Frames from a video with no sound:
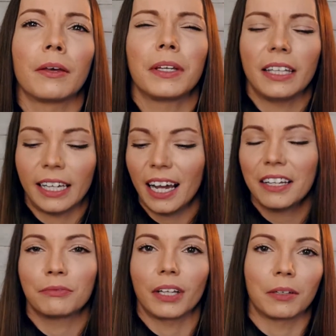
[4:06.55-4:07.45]
I mean, they kind
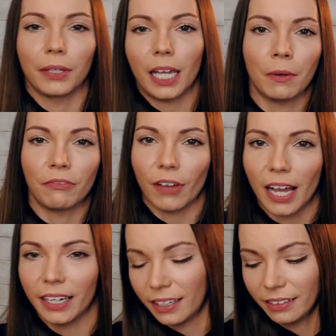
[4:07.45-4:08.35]
of like became a
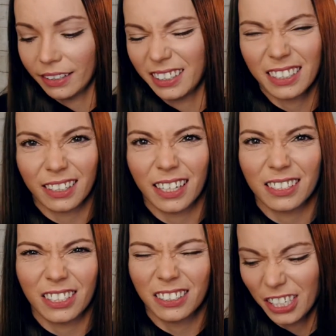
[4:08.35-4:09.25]
fad like this
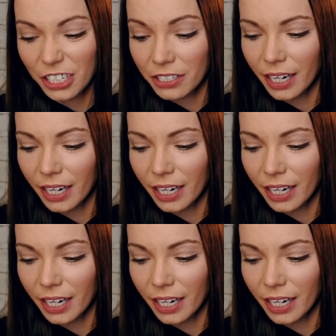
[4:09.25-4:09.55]
last year,